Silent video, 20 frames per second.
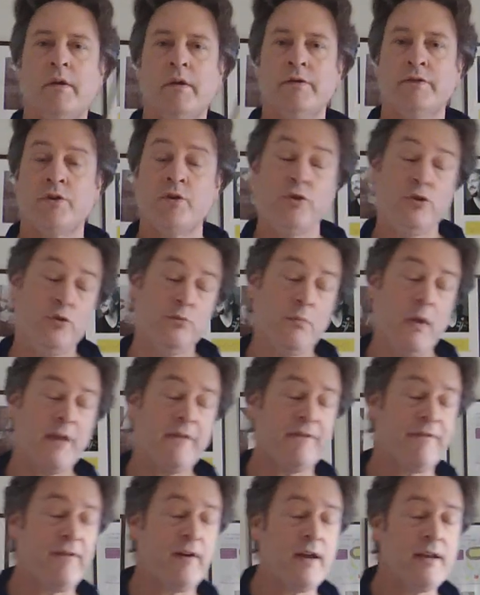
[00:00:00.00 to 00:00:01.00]
So you
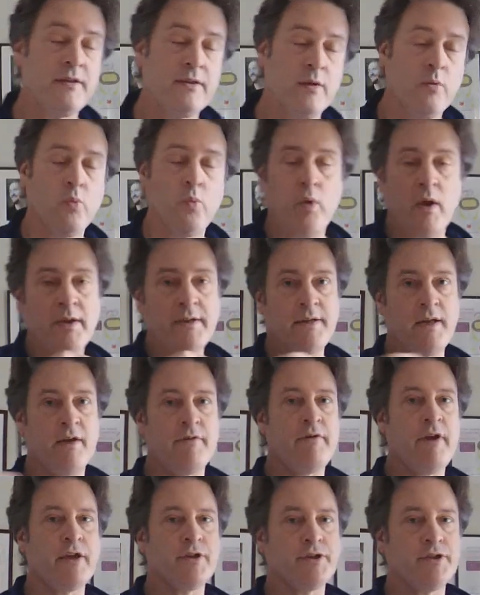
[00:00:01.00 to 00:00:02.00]
might find that one
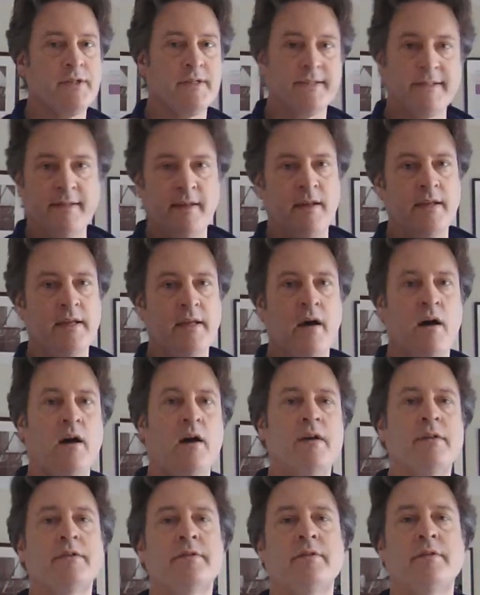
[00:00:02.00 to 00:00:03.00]
direction is slightly
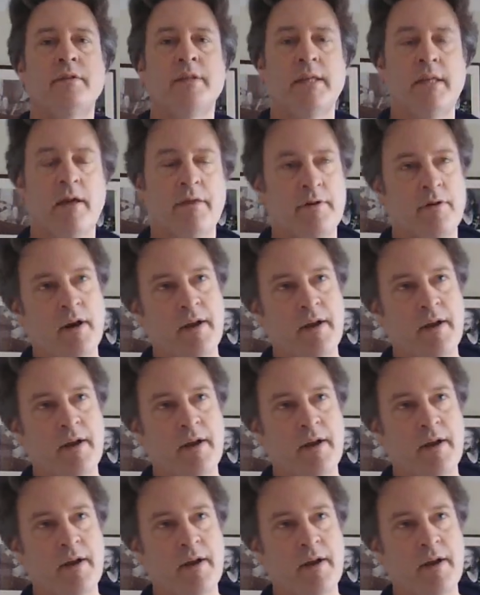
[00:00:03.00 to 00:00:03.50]
harder than the other.